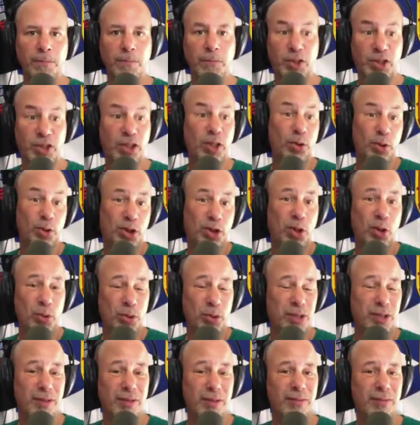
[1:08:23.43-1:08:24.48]
still
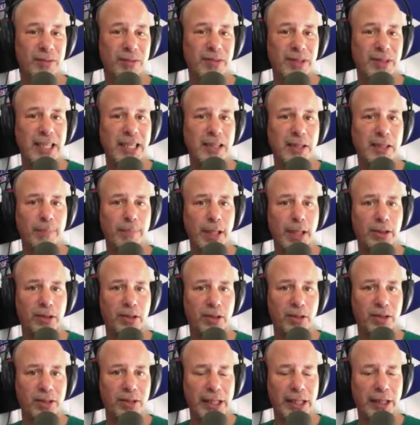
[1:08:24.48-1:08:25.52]
shoots decent
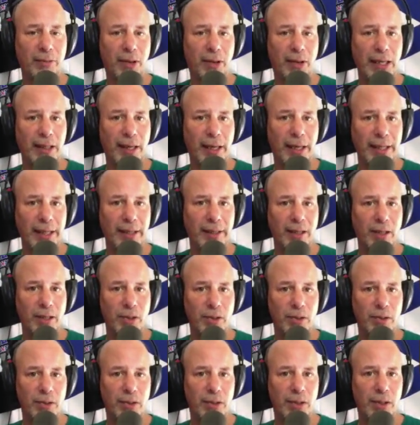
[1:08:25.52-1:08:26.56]
pictures in the right lighting
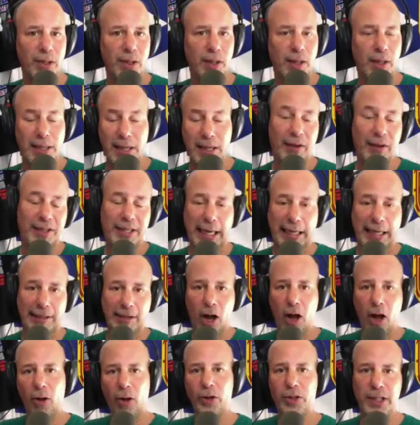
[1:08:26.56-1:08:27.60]
conditions. Now, the
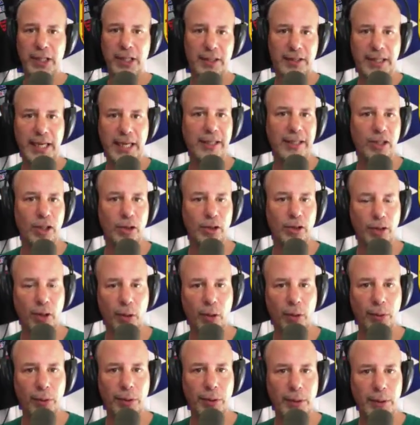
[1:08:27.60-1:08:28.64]
technology is 10 years
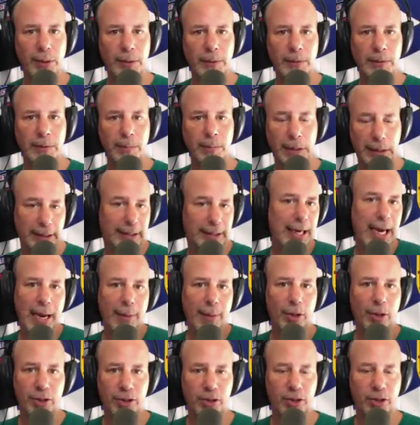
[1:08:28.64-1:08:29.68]
old, but the
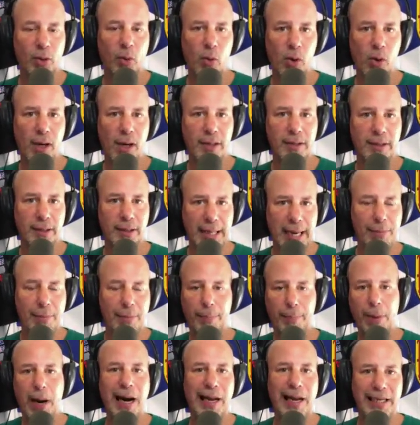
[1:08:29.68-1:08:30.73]
camera still works. The camera
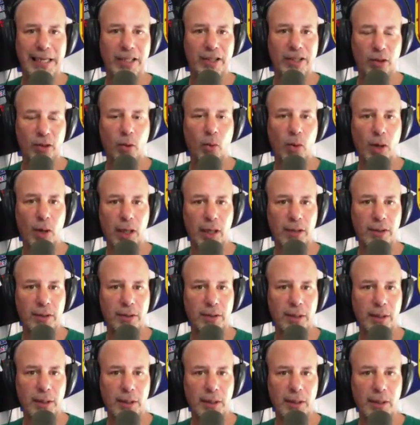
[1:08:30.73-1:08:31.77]
body still works.
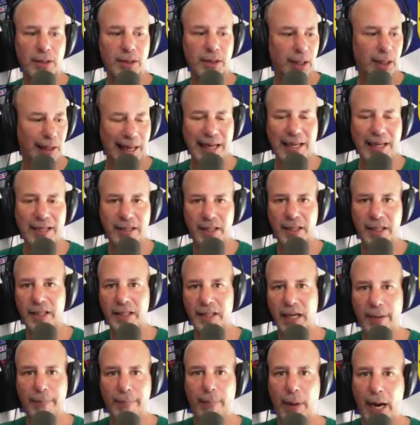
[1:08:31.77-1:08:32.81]
The
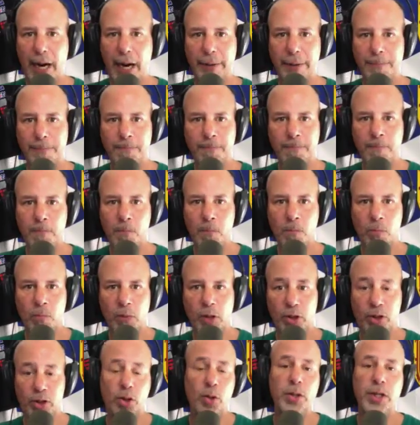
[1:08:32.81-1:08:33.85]
lenses I bought
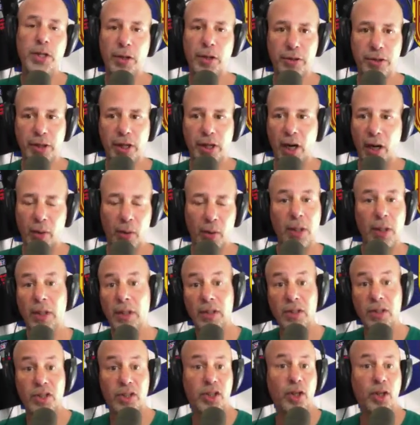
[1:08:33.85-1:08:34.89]
2 years ago
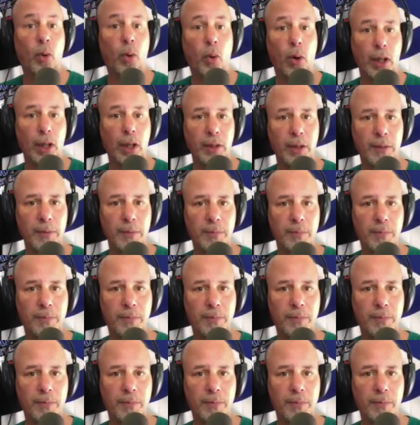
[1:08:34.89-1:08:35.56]
still work.